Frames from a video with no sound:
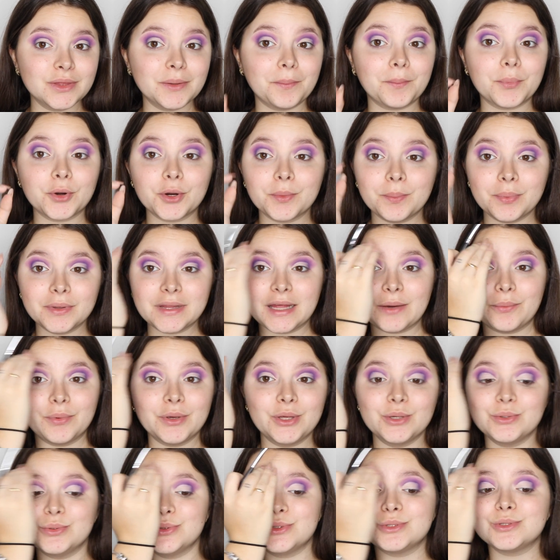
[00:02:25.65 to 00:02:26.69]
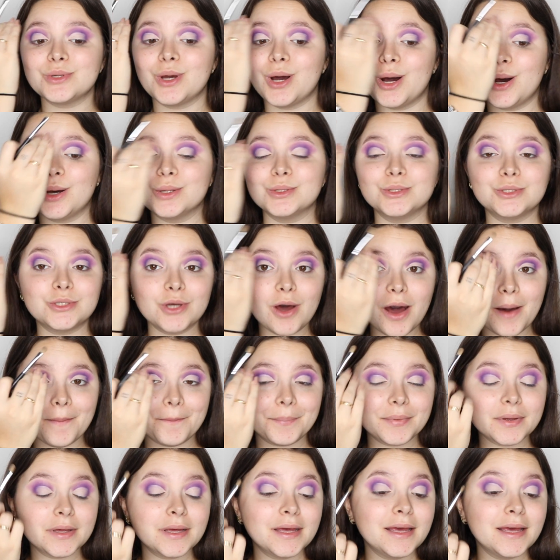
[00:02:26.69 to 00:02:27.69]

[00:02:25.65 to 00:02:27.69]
the purple that we use on top,